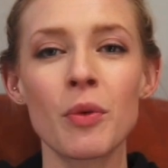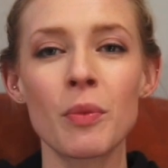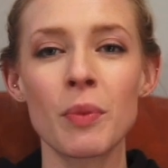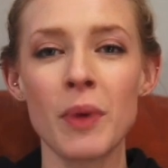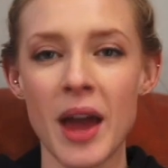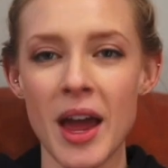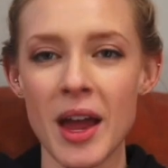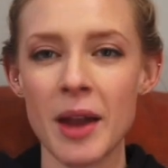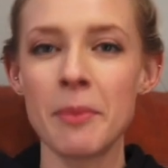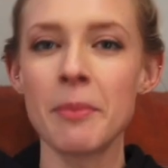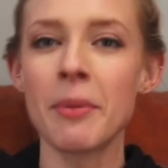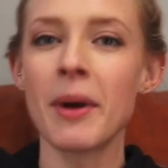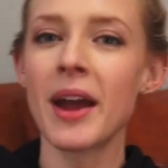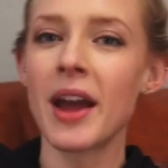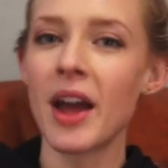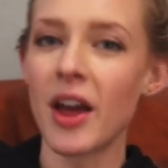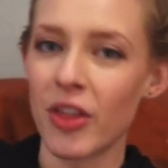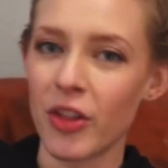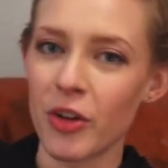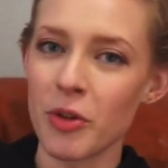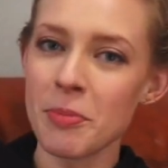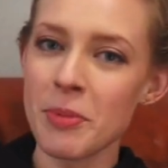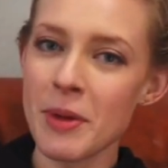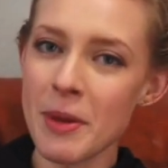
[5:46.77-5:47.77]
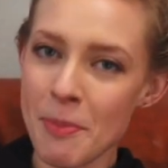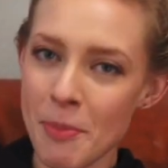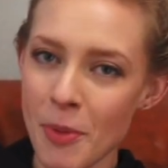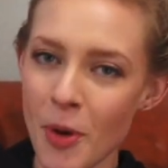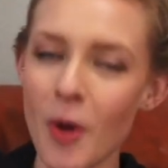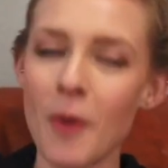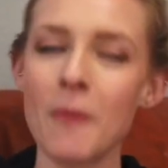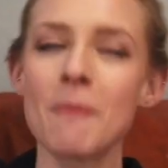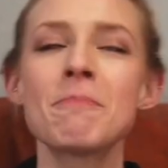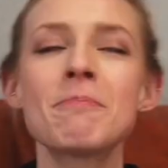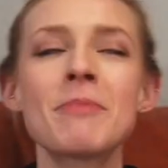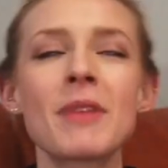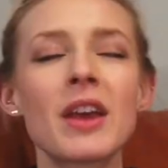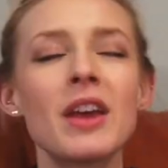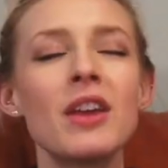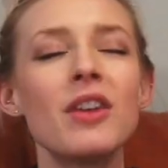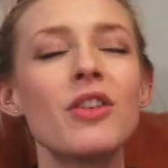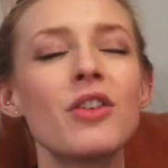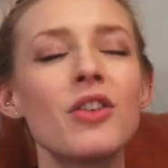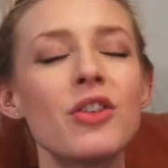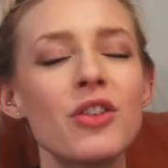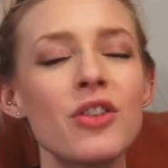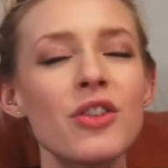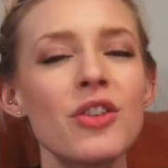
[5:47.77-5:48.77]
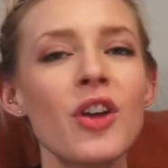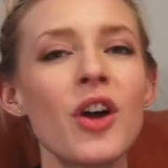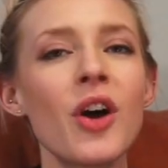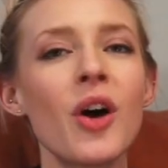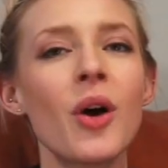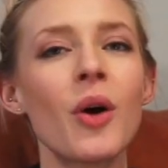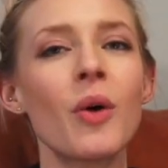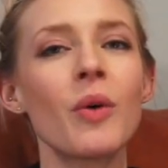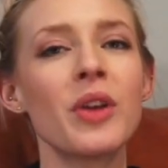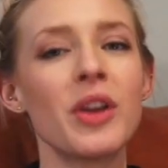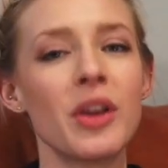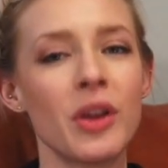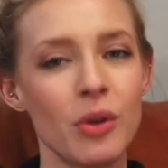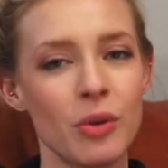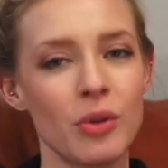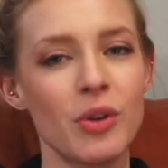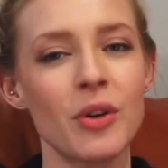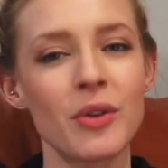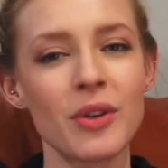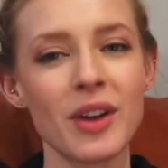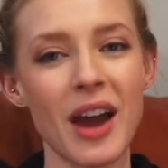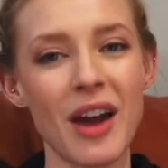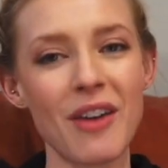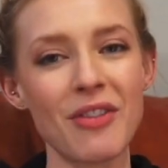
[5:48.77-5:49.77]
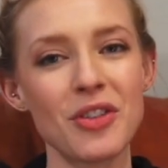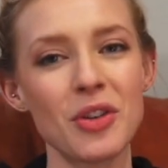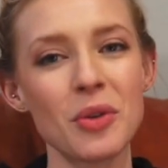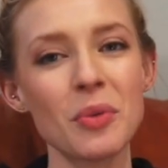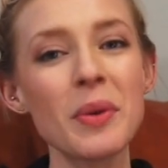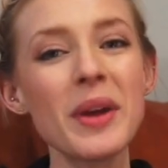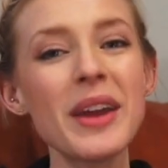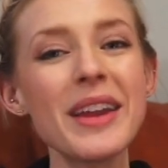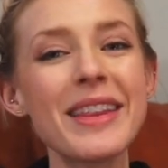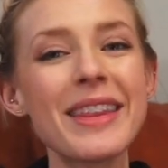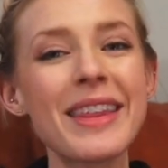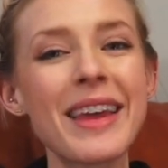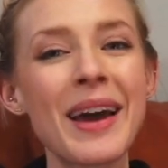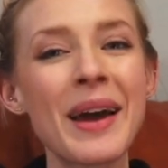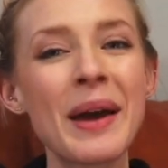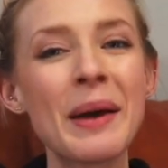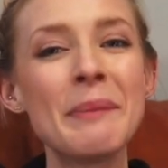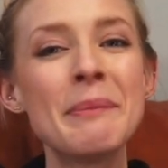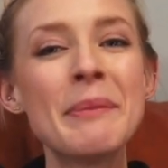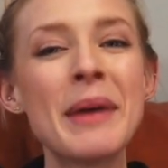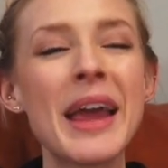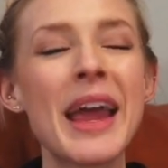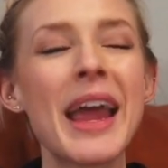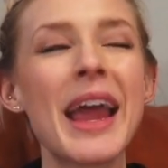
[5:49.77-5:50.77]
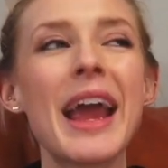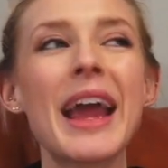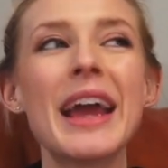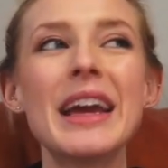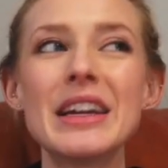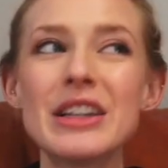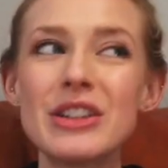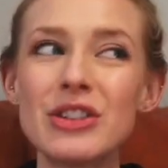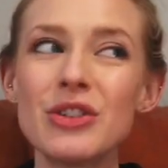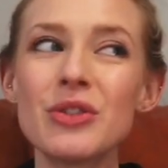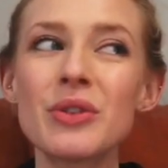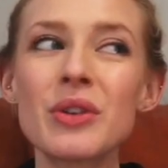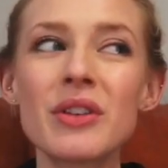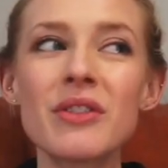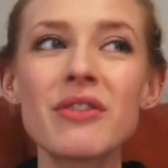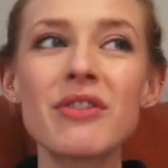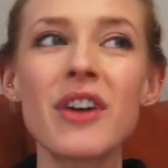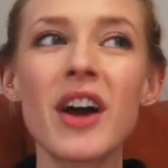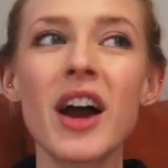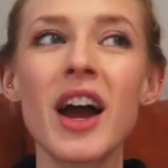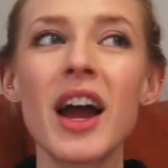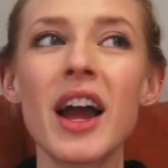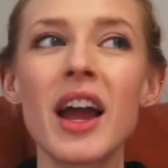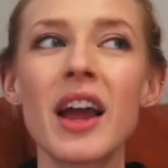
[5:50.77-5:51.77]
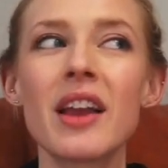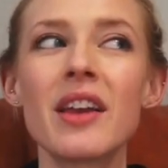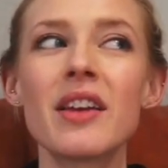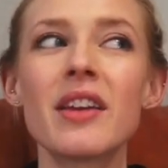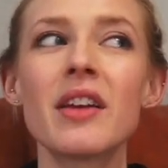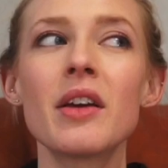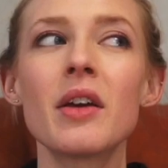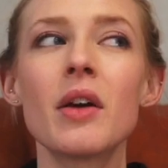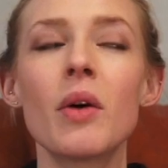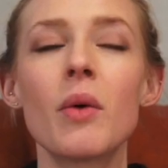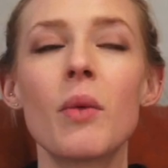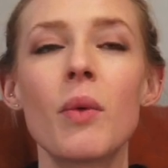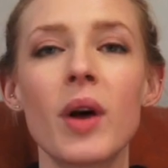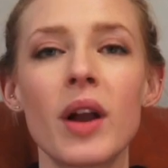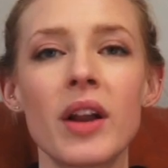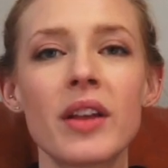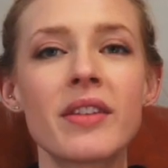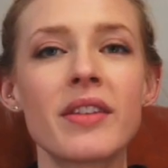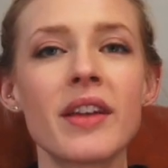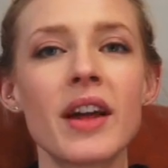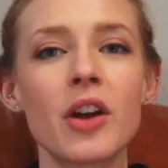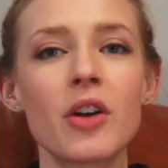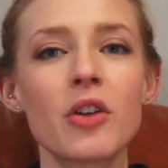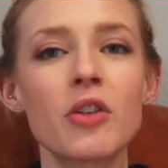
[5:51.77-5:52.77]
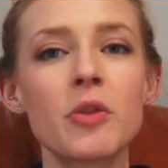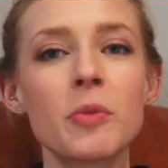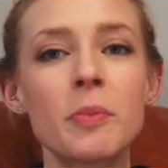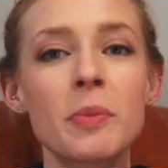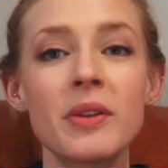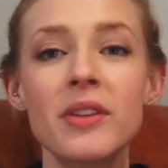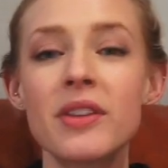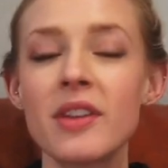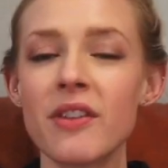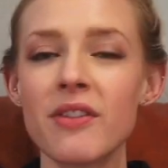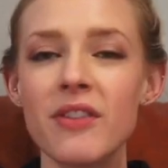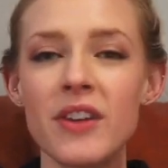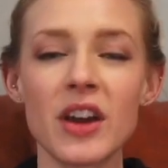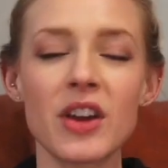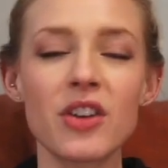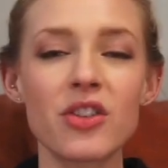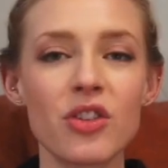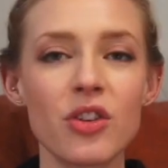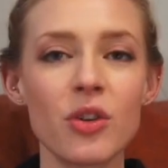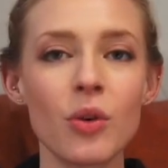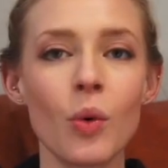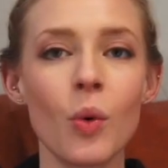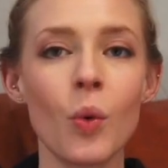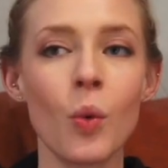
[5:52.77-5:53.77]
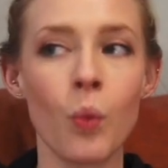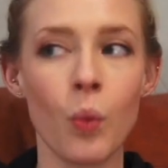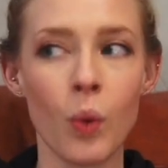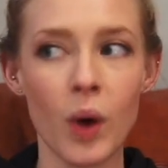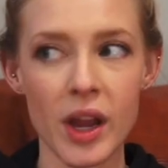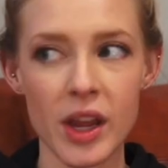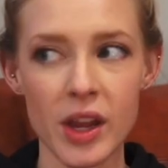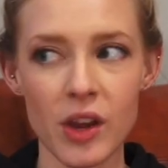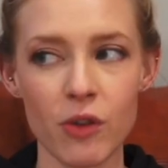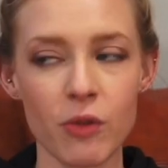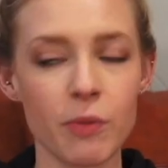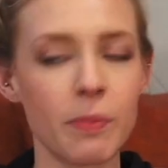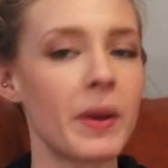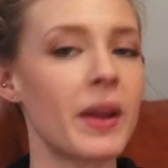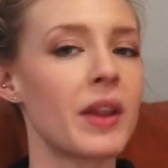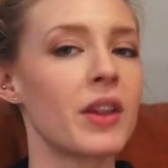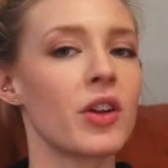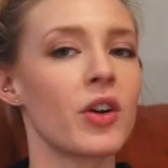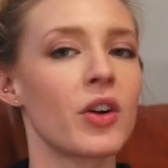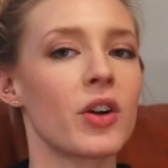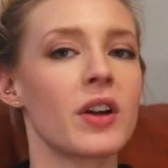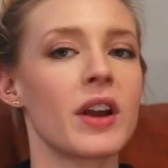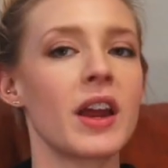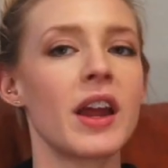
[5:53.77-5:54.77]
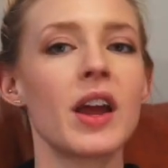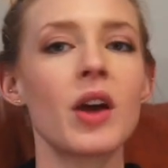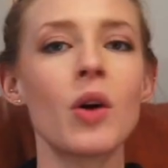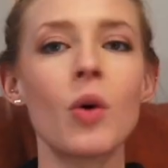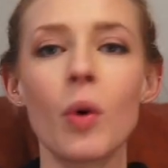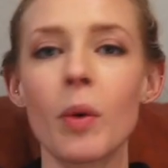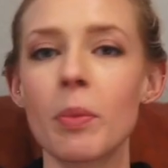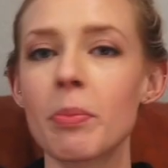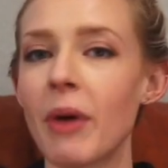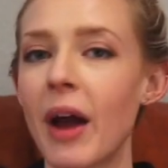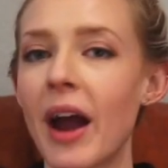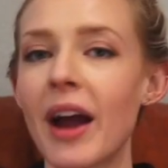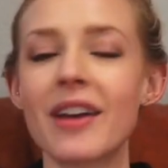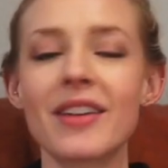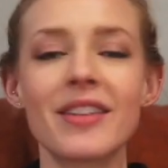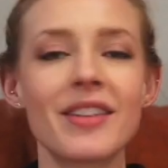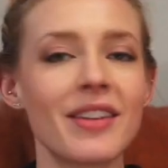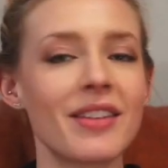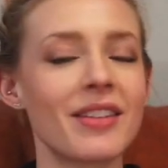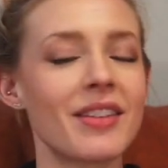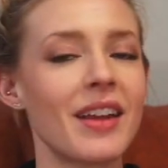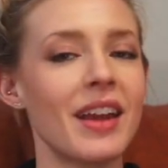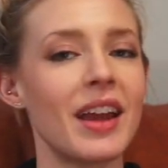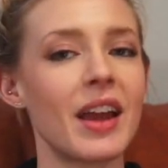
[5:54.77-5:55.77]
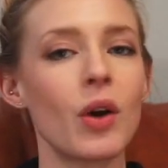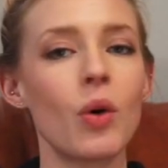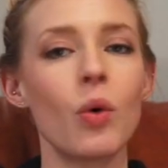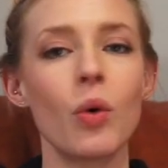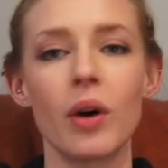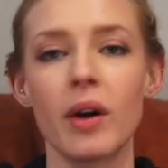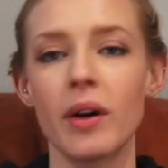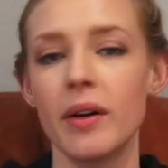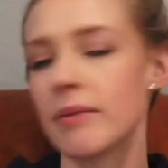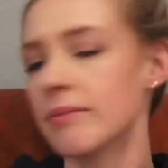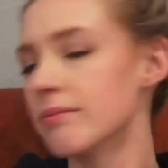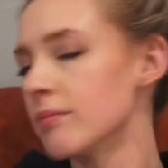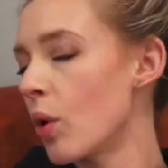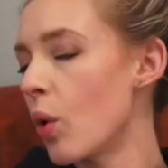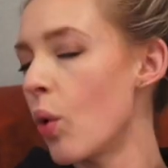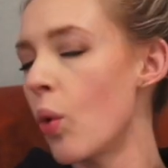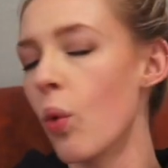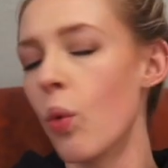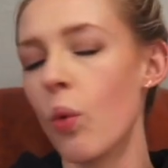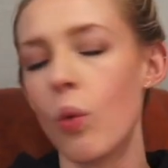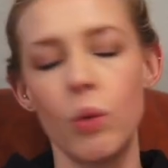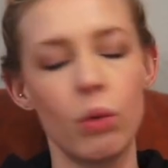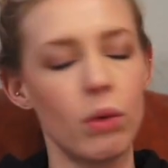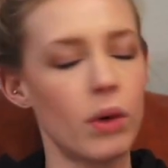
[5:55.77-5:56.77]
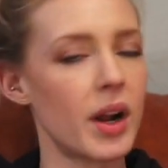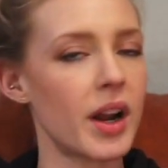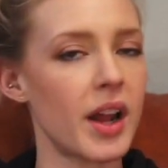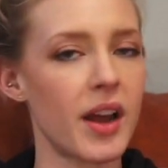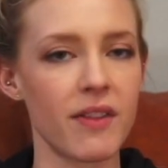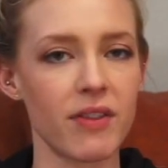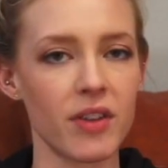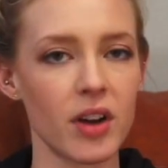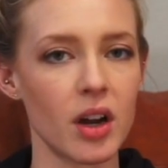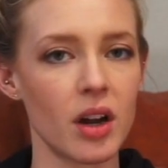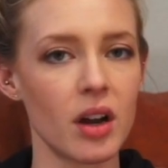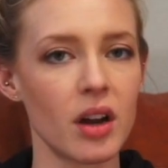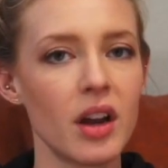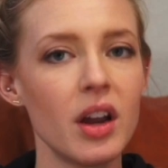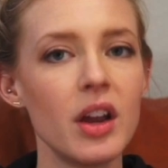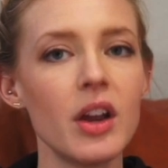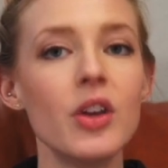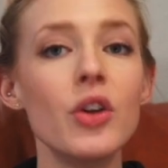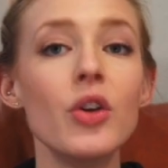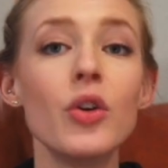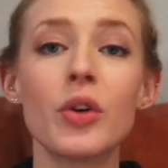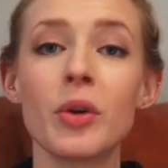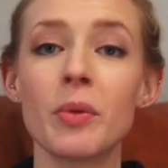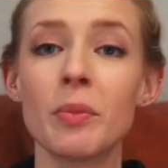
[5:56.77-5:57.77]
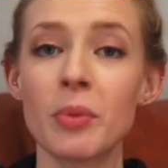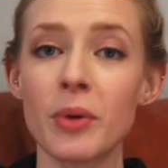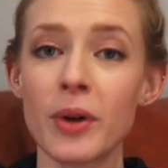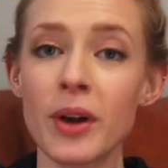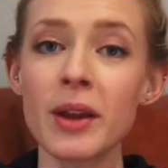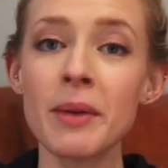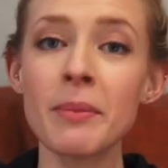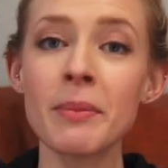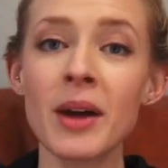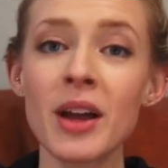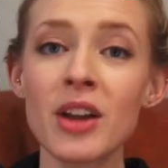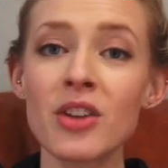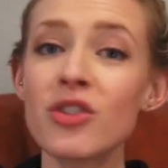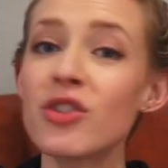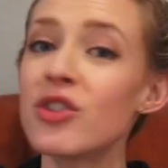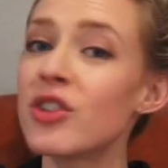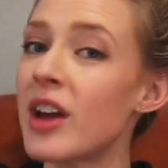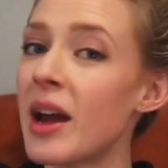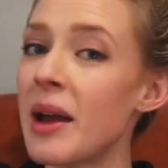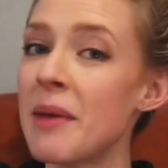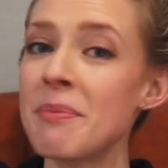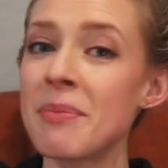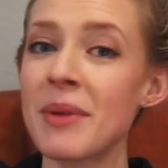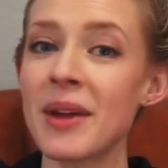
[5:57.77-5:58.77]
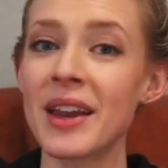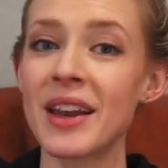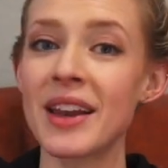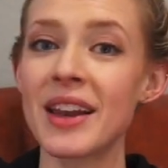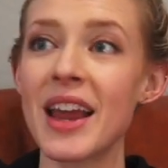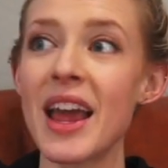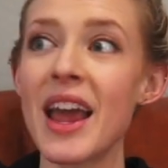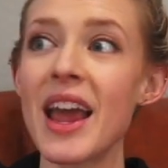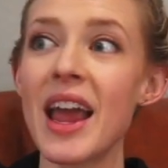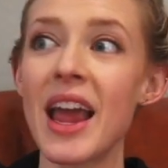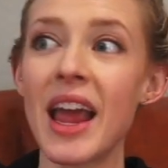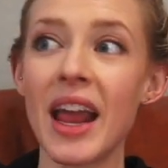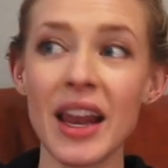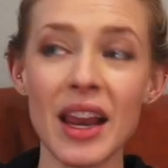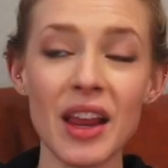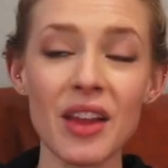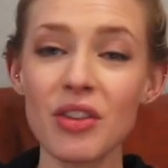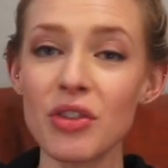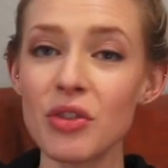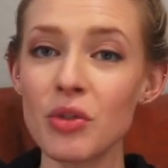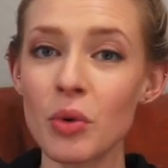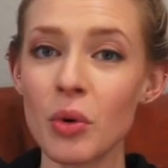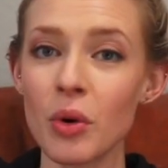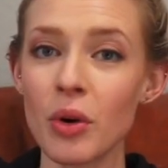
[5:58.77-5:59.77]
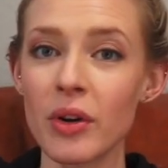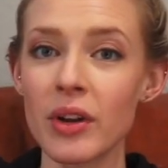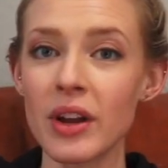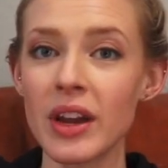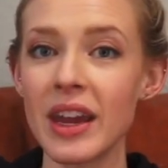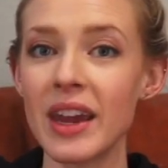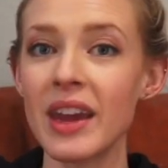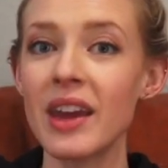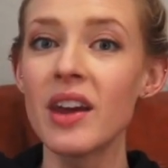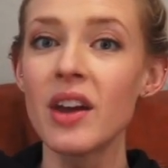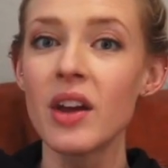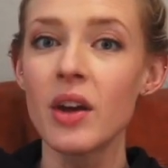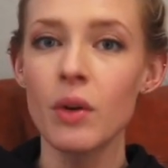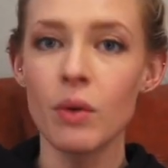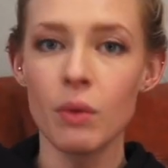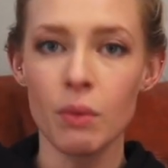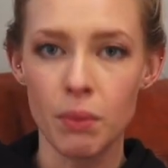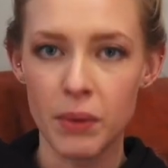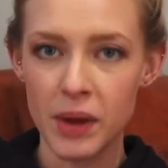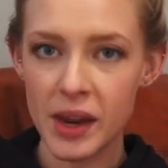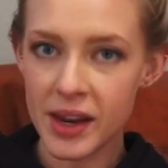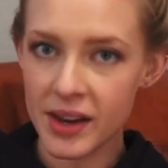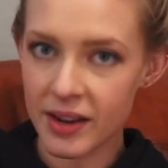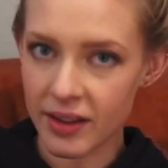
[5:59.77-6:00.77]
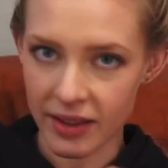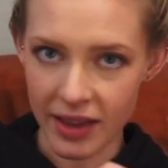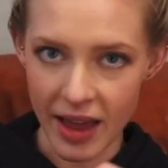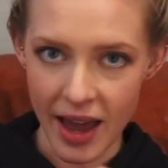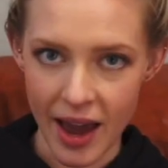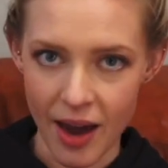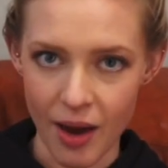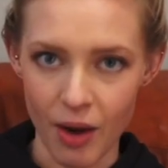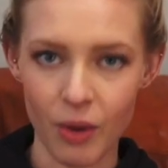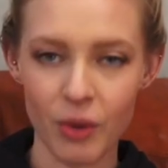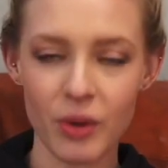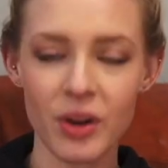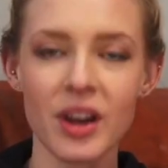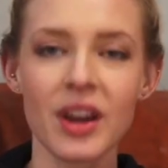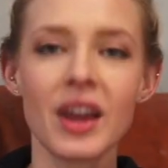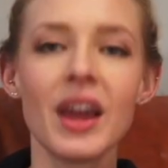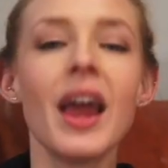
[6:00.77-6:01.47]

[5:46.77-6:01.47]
read by other people. So you don't have to read them, and you can find ones that are specific to what you've been learning or practicing or whatever. You can pretty much type in any story, read aloud,